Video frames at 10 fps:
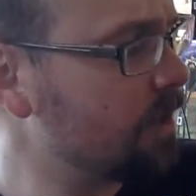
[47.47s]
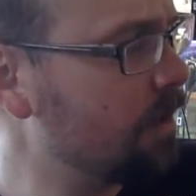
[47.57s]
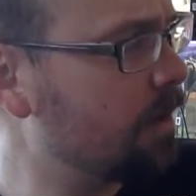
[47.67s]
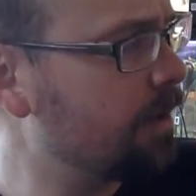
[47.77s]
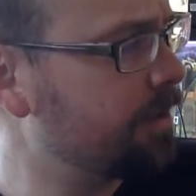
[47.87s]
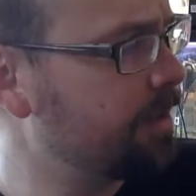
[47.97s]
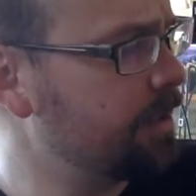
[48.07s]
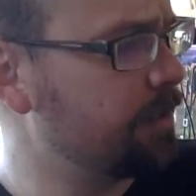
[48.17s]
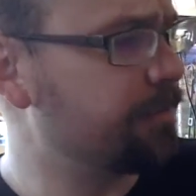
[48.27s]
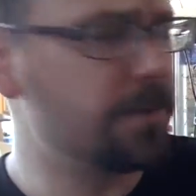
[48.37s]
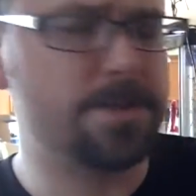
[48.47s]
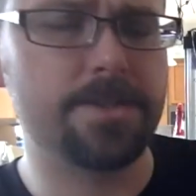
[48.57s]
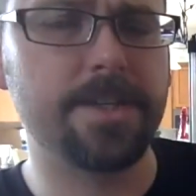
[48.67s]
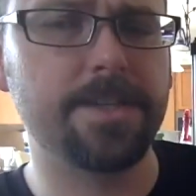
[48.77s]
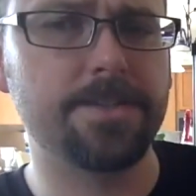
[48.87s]
on the 1st
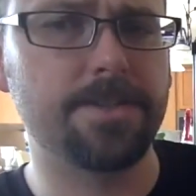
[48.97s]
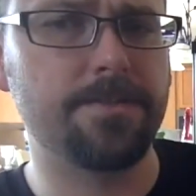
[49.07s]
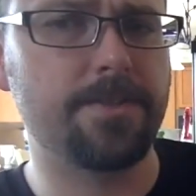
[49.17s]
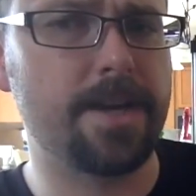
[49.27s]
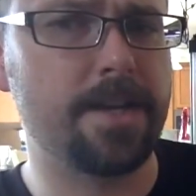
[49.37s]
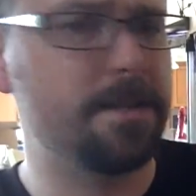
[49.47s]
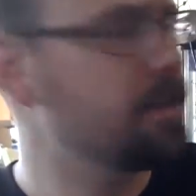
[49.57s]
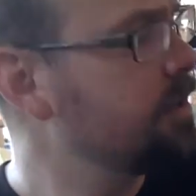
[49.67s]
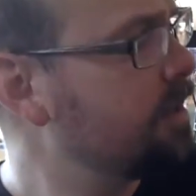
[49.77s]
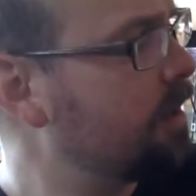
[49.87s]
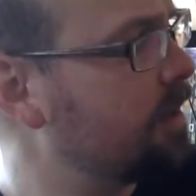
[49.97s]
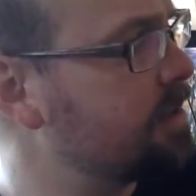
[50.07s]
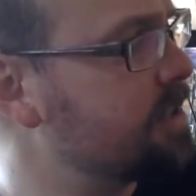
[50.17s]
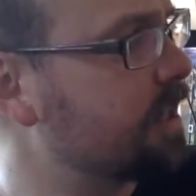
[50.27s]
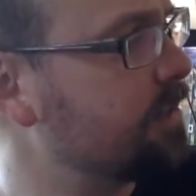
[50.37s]
string, 3rd fret,
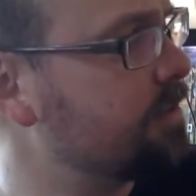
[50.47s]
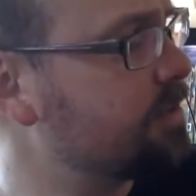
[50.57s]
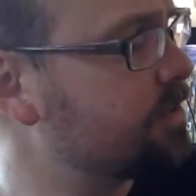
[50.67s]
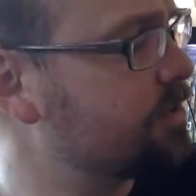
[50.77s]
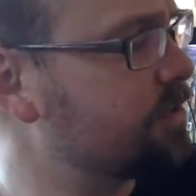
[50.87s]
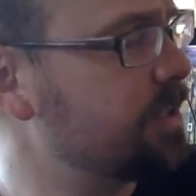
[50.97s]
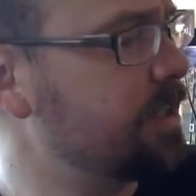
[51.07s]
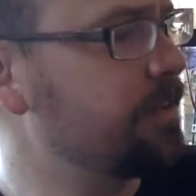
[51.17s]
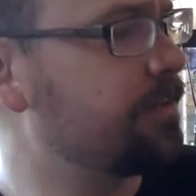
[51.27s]
2nd string,